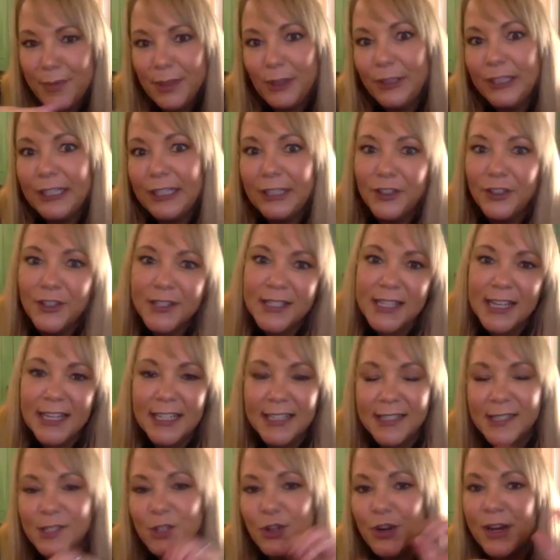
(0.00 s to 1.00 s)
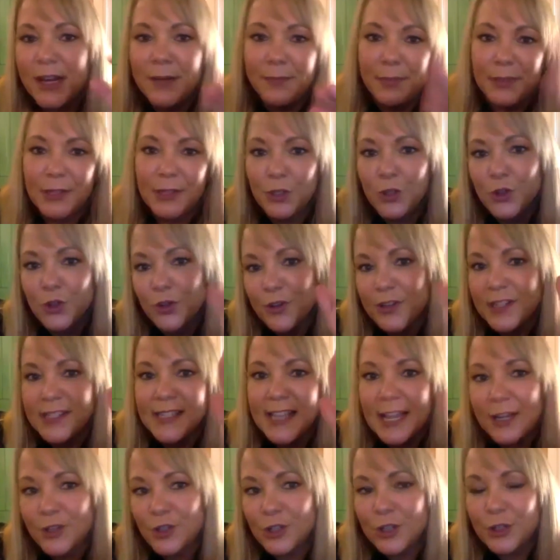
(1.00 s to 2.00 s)
So then the building looks like it's straight, but the
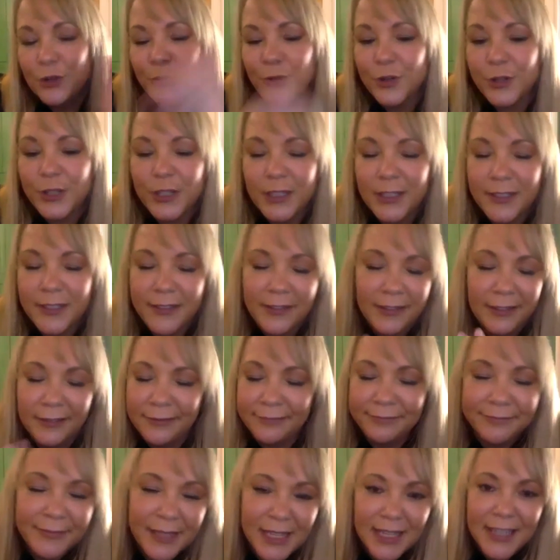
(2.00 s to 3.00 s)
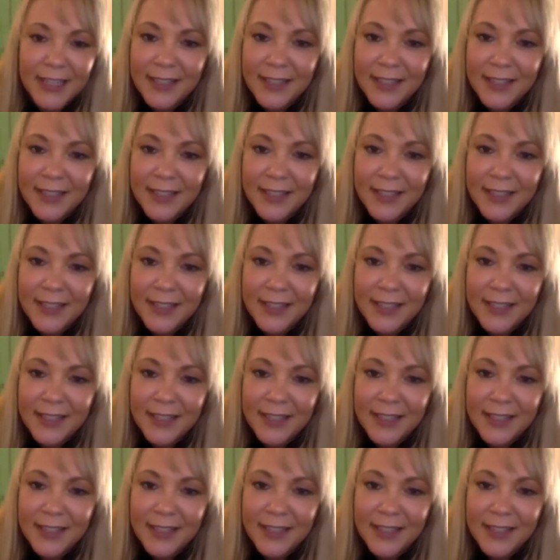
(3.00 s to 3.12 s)
tree's actually crooked. And